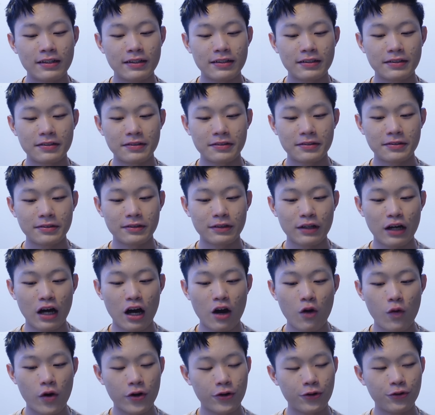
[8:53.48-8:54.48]

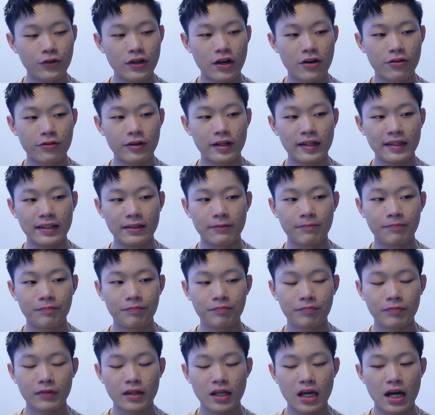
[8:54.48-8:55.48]
How are you now, really?
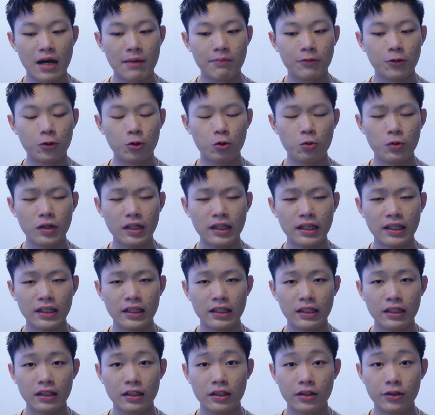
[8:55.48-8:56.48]
I'm
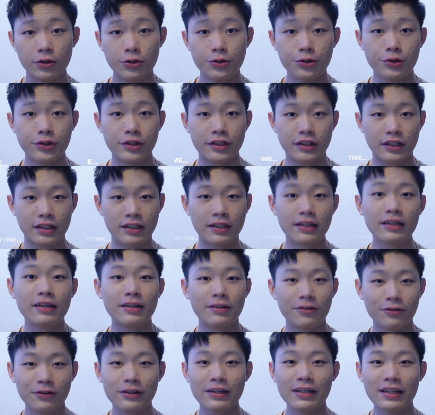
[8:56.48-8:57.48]
doing good.
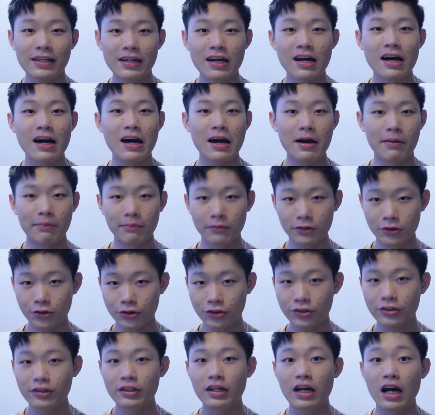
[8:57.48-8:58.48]
Okay, I'm
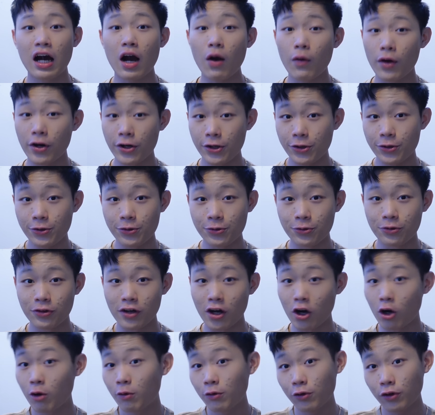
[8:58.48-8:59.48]
good. How are you?
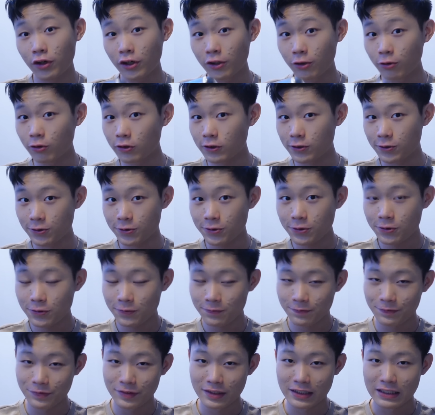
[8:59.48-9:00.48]
I hope you are good too.
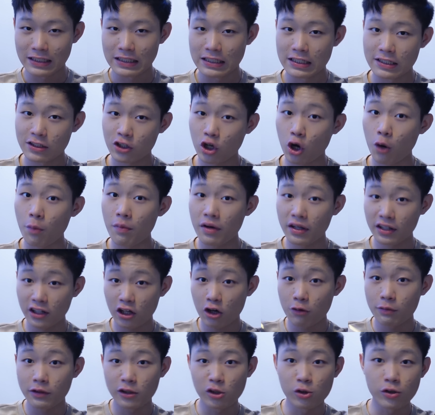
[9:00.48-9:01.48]
Comment
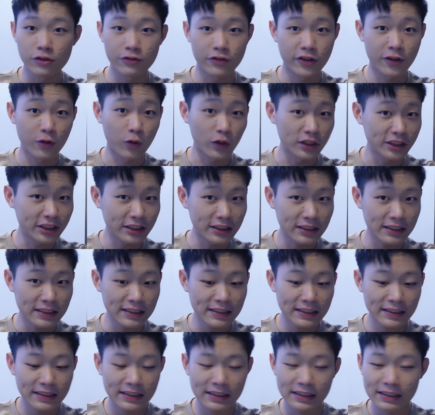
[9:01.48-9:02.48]
down below if you're watching
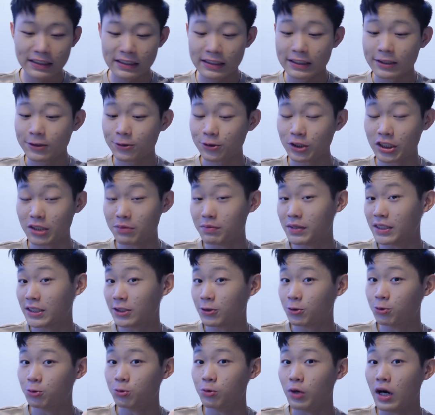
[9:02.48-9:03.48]
this to the
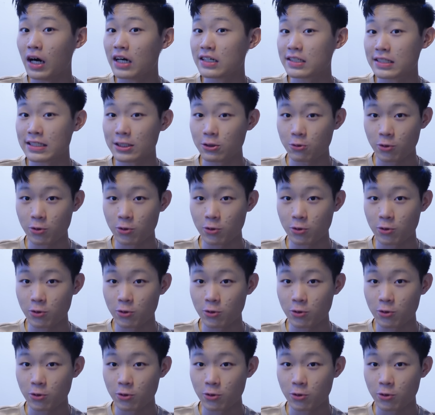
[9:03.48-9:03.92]
person who asked this